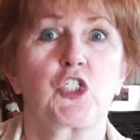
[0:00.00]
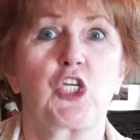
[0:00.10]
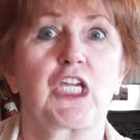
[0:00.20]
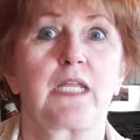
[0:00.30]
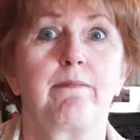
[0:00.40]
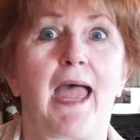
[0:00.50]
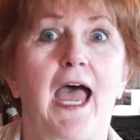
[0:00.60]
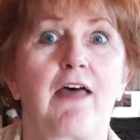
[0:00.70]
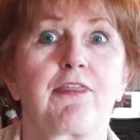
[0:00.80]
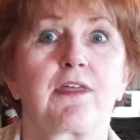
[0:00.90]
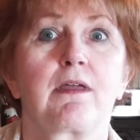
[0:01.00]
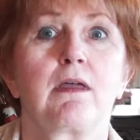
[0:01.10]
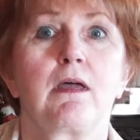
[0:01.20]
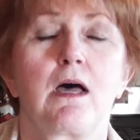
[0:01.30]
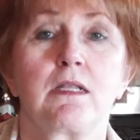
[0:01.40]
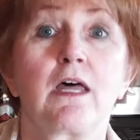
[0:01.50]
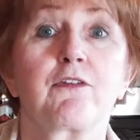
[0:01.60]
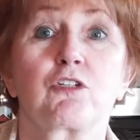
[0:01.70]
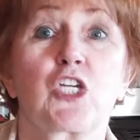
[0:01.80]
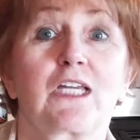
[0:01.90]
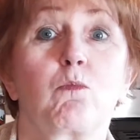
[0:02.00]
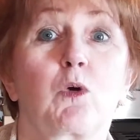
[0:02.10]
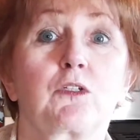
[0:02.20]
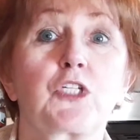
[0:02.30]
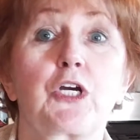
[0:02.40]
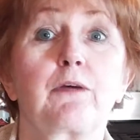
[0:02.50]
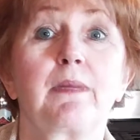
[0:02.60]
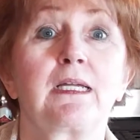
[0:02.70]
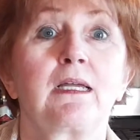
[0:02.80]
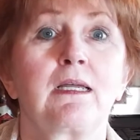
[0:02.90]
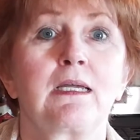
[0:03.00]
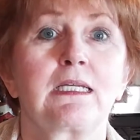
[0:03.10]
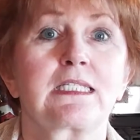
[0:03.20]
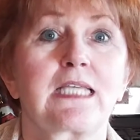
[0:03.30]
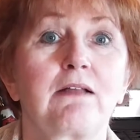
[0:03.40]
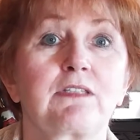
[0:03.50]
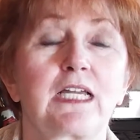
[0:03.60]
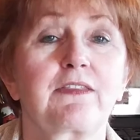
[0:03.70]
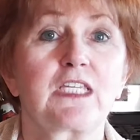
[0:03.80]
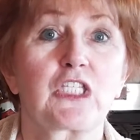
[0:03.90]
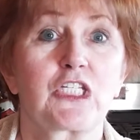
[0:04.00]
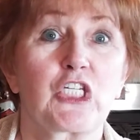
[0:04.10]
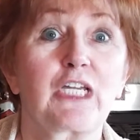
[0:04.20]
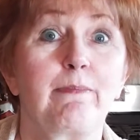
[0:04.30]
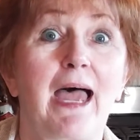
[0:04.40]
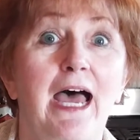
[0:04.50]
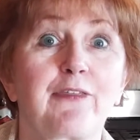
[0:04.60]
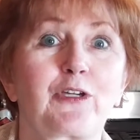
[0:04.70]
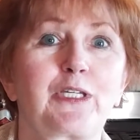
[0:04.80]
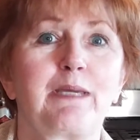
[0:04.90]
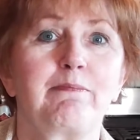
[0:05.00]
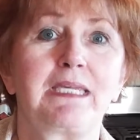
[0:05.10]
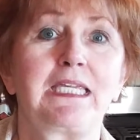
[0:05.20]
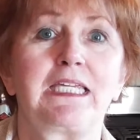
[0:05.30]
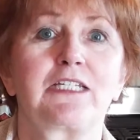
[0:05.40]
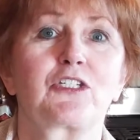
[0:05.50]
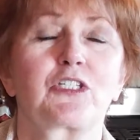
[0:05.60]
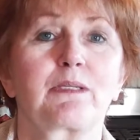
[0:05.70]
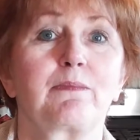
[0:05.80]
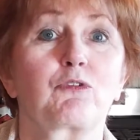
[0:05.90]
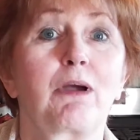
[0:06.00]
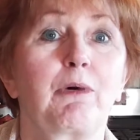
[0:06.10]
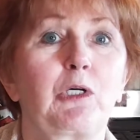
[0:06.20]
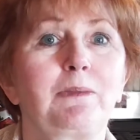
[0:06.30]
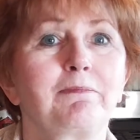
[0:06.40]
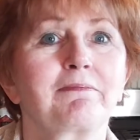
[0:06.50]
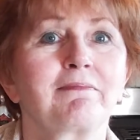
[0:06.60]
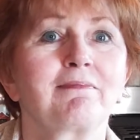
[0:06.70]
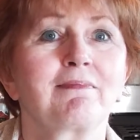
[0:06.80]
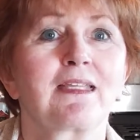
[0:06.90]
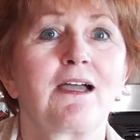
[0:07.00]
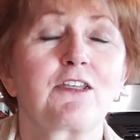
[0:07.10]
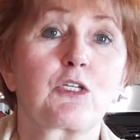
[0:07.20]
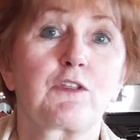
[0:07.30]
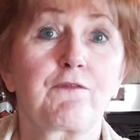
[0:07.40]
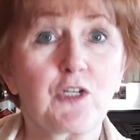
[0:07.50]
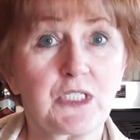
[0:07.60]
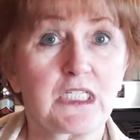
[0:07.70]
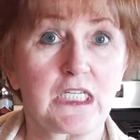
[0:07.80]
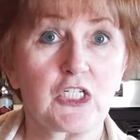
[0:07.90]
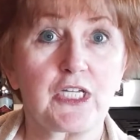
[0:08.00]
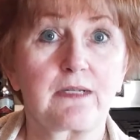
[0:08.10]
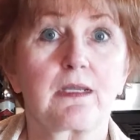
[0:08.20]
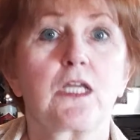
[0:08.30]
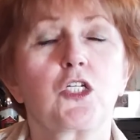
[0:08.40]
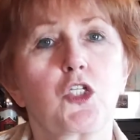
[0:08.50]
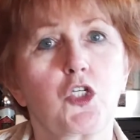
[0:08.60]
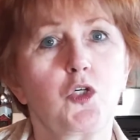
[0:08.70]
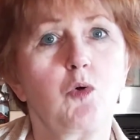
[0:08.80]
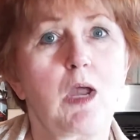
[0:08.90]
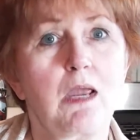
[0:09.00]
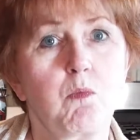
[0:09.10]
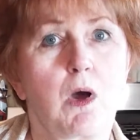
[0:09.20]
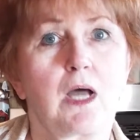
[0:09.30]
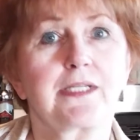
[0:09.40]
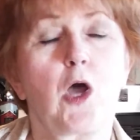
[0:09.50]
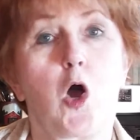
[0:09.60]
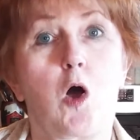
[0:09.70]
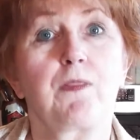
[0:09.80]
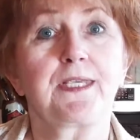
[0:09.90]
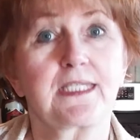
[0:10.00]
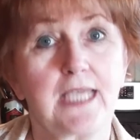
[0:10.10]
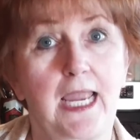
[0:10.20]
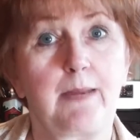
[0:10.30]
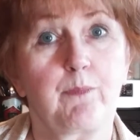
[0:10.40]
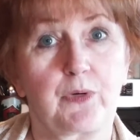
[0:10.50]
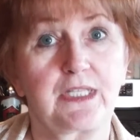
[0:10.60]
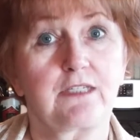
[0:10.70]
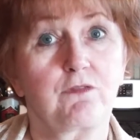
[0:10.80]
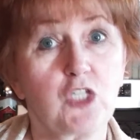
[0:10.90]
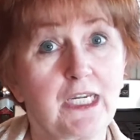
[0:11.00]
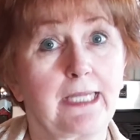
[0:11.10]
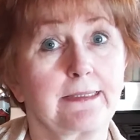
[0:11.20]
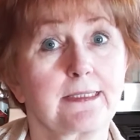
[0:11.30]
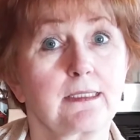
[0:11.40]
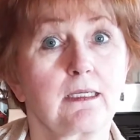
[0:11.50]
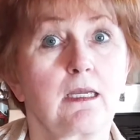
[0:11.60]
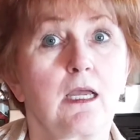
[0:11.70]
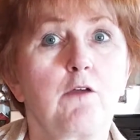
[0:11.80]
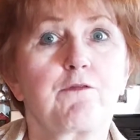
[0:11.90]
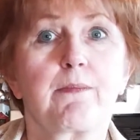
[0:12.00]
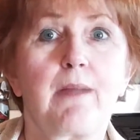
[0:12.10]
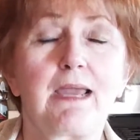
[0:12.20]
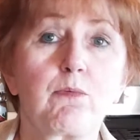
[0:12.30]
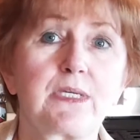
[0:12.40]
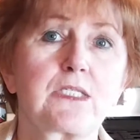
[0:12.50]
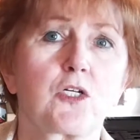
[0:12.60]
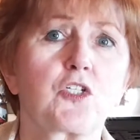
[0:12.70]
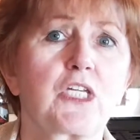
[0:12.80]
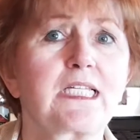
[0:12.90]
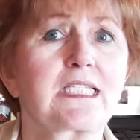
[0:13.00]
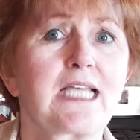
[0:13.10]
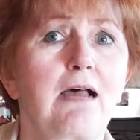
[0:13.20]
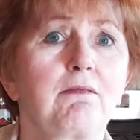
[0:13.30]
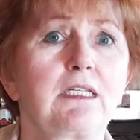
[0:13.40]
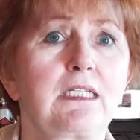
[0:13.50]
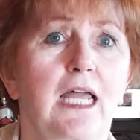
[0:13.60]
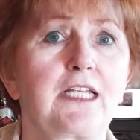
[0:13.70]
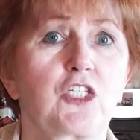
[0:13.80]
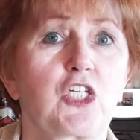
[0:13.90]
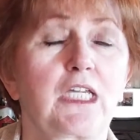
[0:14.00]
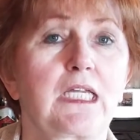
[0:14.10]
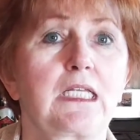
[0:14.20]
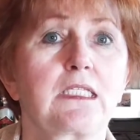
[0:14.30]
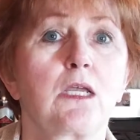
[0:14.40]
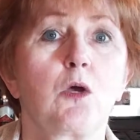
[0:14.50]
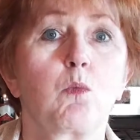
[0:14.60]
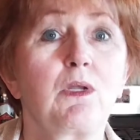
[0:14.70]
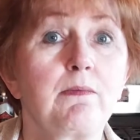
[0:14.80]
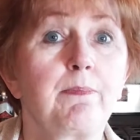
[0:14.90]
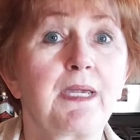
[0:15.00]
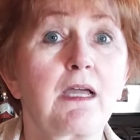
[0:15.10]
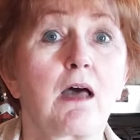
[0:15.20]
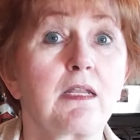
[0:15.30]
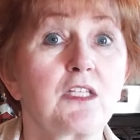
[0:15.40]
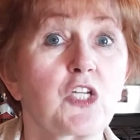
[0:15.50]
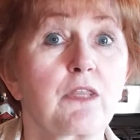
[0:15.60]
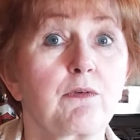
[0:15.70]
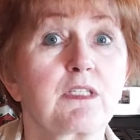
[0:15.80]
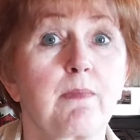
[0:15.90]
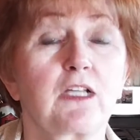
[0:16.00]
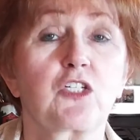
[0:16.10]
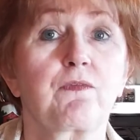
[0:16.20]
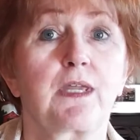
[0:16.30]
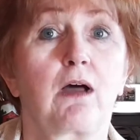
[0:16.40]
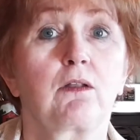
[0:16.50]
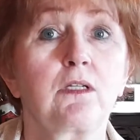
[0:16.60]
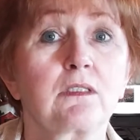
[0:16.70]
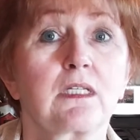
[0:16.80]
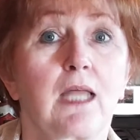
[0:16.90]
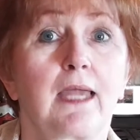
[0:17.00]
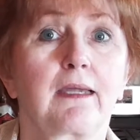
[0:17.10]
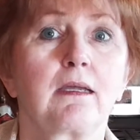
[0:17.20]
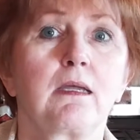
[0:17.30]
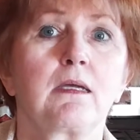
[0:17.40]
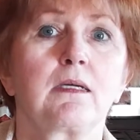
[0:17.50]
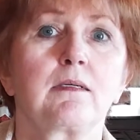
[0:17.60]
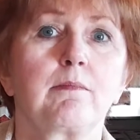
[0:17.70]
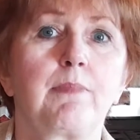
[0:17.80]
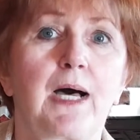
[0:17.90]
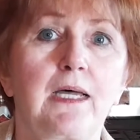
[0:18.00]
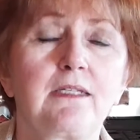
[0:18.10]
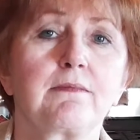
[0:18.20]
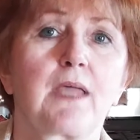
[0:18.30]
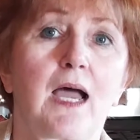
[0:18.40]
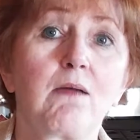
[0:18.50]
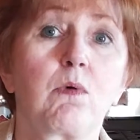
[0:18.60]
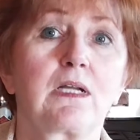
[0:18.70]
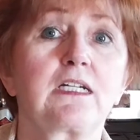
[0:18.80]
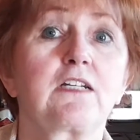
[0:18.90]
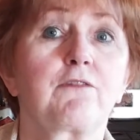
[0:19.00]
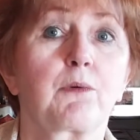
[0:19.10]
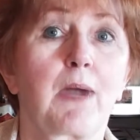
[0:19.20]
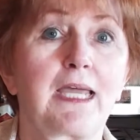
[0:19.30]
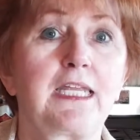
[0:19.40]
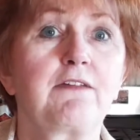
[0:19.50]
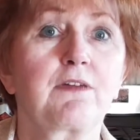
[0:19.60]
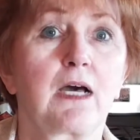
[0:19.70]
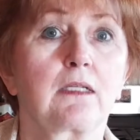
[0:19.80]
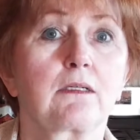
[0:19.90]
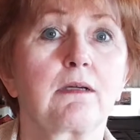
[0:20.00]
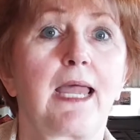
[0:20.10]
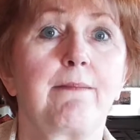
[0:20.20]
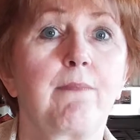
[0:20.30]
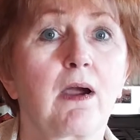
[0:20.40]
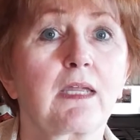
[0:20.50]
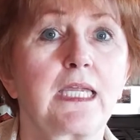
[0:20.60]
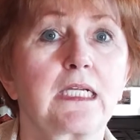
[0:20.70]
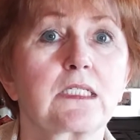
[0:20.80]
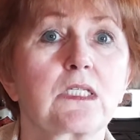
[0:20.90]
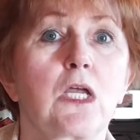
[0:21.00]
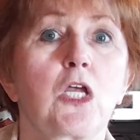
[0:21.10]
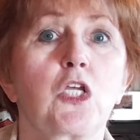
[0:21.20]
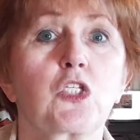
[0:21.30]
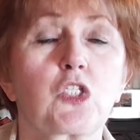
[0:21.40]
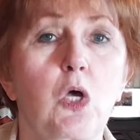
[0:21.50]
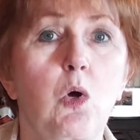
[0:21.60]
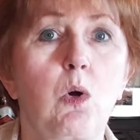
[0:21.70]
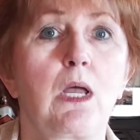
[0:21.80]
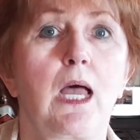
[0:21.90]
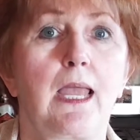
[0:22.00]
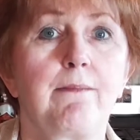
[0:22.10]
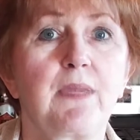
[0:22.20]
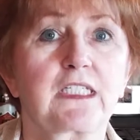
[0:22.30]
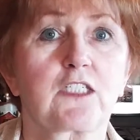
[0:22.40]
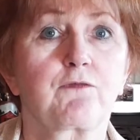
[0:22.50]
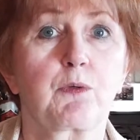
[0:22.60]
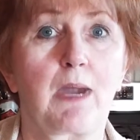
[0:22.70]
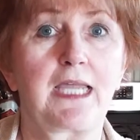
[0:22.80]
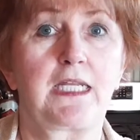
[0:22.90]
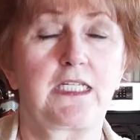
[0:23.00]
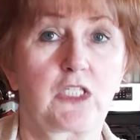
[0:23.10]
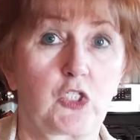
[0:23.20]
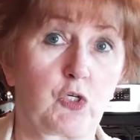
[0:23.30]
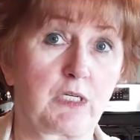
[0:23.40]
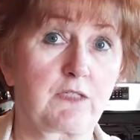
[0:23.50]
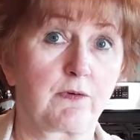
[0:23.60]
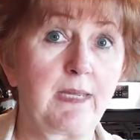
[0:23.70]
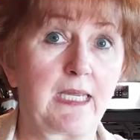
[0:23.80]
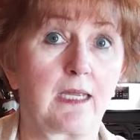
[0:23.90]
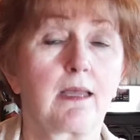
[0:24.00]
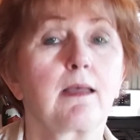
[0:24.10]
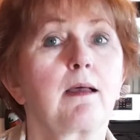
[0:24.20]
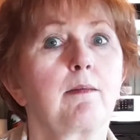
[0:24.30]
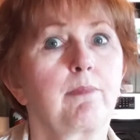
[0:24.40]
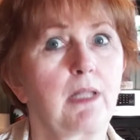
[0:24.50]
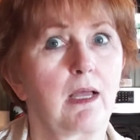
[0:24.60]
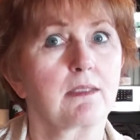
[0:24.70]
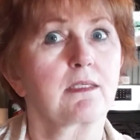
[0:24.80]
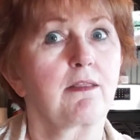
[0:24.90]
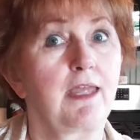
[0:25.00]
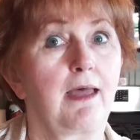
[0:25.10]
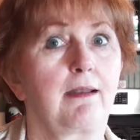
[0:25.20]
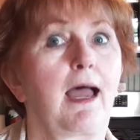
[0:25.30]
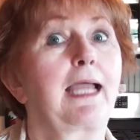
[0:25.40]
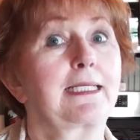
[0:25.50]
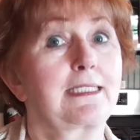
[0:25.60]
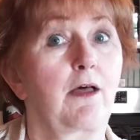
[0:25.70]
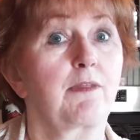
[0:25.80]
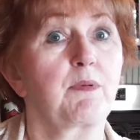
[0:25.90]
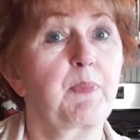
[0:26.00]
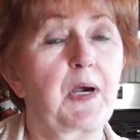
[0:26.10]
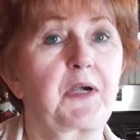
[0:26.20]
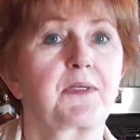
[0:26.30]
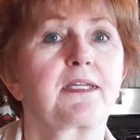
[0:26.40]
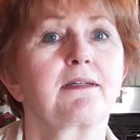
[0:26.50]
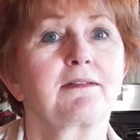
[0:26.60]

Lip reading: chicken math, another chicken world term. Sounds like this chicken math could get me into some trouble. So the first decision, do I want all the same breeds of chickens? From my research, it sounded like chickens wouldn't pick on each other as much if they all looked alike. But I wanted a variety of color and markings, so a mixed variety is a choice for me. Plus, then I can tell them apart.